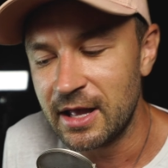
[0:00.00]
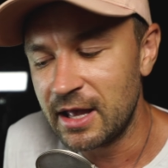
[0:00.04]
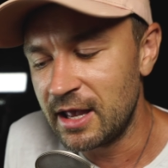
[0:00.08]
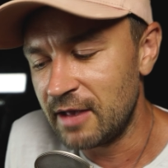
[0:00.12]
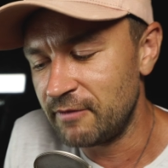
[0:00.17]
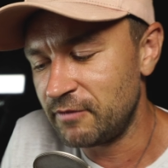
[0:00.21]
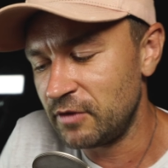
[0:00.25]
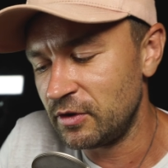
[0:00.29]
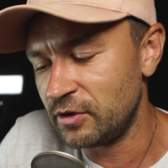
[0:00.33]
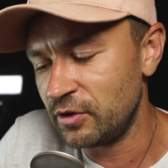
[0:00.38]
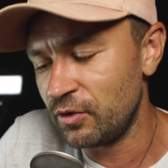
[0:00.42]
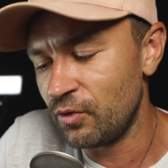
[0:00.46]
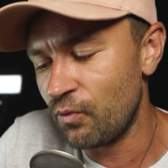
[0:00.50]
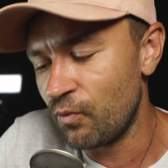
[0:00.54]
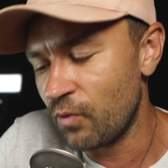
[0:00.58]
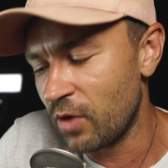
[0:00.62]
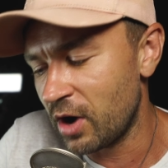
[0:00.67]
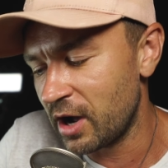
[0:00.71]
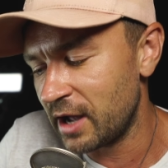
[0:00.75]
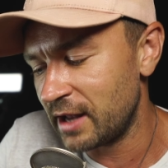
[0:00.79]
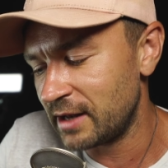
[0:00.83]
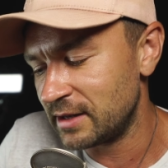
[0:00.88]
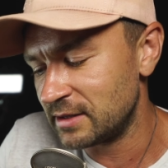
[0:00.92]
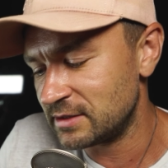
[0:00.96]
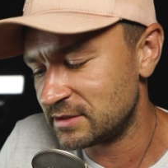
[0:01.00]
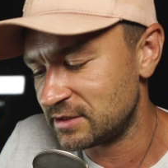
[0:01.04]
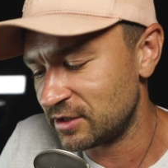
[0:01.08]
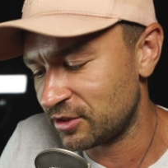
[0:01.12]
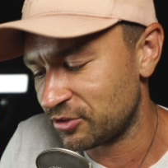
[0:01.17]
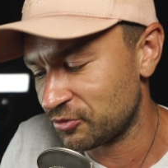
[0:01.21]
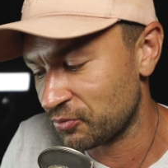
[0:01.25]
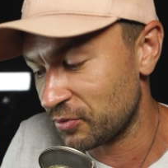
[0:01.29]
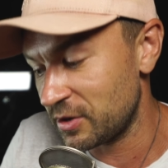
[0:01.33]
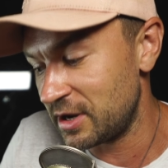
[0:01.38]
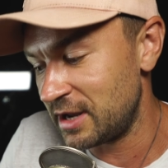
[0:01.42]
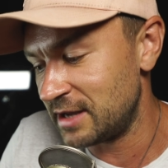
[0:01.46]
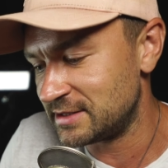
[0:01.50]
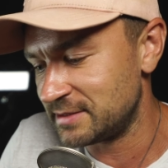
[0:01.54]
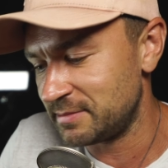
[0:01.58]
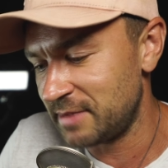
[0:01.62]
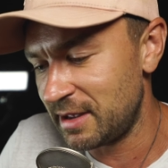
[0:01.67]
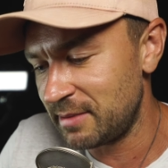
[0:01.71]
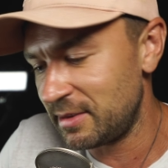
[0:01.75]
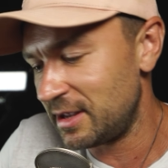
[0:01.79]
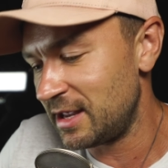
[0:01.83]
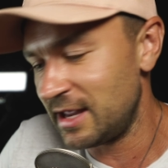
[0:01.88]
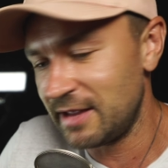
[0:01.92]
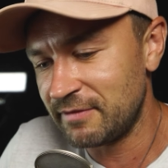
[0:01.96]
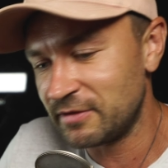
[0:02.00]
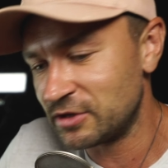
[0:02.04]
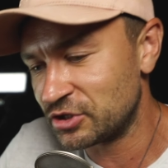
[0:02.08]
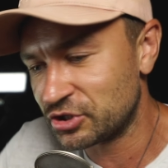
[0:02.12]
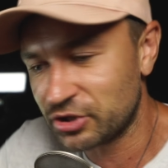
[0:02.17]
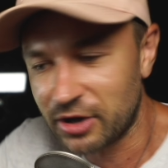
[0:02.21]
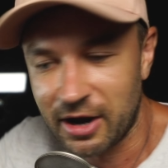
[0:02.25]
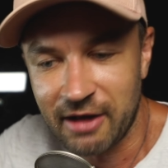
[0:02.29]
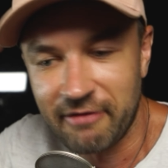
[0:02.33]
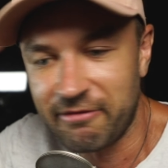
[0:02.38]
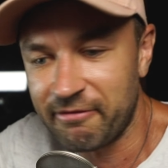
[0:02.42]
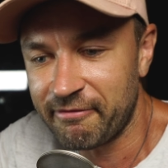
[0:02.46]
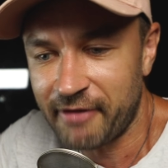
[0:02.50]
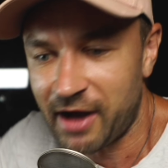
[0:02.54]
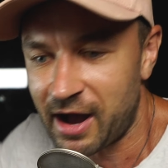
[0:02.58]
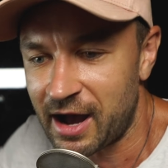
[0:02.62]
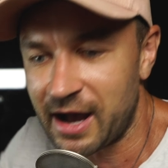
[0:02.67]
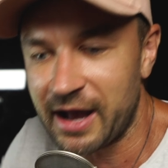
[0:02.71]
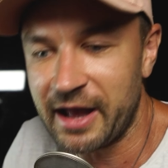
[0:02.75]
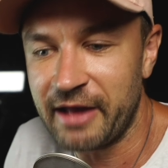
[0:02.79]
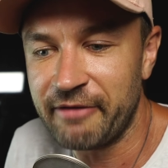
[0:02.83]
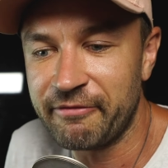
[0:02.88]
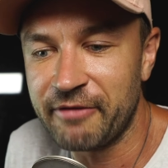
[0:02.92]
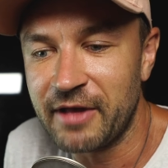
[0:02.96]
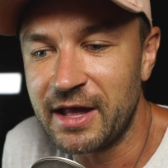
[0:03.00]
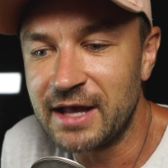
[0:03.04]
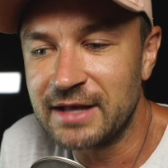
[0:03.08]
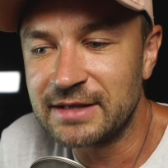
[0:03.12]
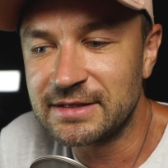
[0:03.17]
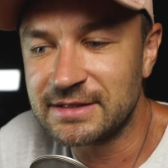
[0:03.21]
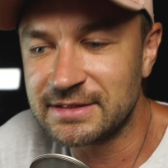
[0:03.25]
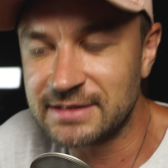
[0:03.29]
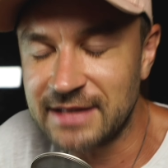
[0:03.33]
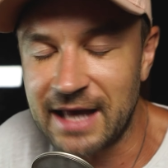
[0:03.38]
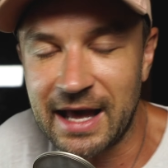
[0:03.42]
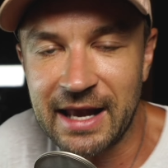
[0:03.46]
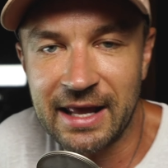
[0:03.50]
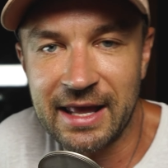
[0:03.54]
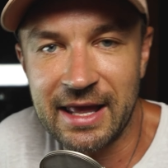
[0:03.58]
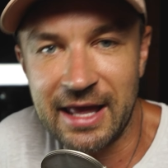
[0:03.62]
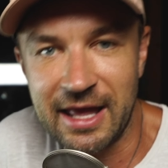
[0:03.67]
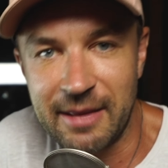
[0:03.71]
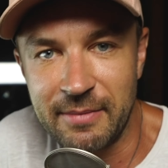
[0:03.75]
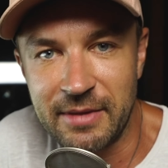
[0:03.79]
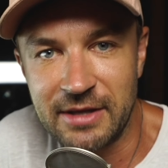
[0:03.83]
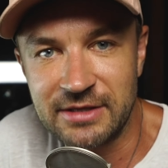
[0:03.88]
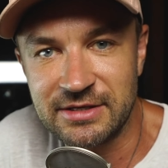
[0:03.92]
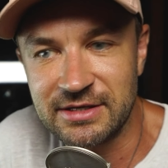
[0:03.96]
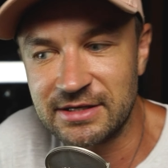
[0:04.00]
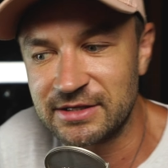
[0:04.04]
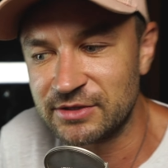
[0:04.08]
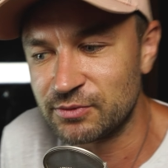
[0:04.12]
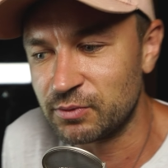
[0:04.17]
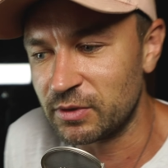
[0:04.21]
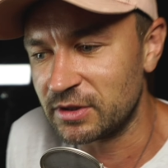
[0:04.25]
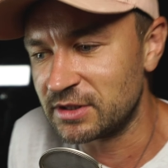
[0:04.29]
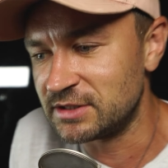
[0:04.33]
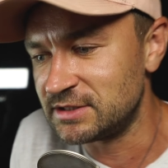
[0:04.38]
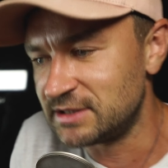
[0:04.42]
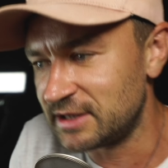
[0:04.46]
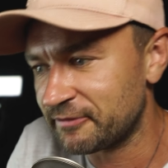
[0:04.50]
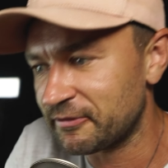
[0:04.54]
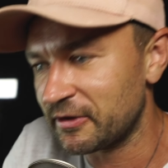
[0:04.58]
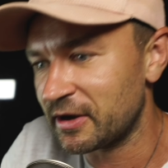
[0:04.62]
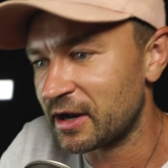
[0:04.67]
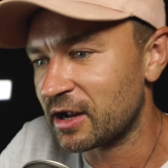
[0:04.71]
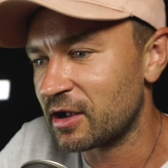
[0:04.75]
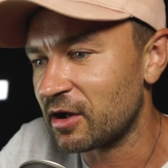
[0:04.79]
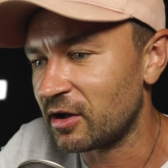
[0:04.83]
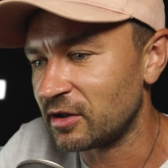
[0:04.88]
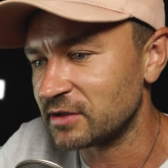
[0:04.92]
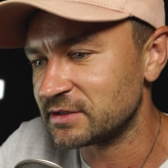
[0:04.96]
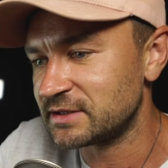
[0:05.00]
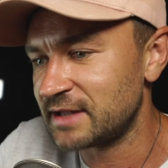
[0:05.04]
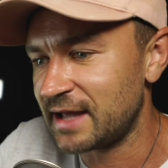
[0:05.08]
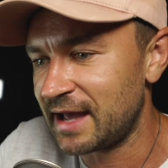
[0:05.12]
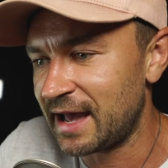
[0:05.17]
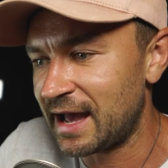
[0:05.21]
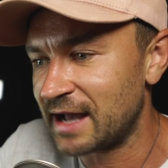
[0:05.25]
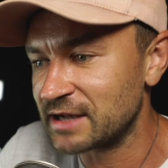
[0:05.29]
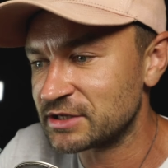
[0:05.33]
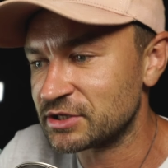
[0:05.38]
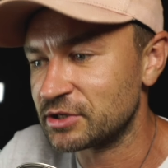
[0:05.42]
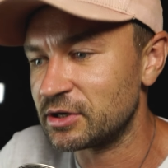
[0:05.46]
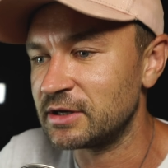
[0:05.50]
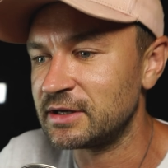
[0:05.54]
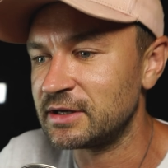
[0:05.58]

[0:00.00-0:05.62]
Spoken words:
if you do 1 to 3 to maybe even try 5 static images with different calls to action or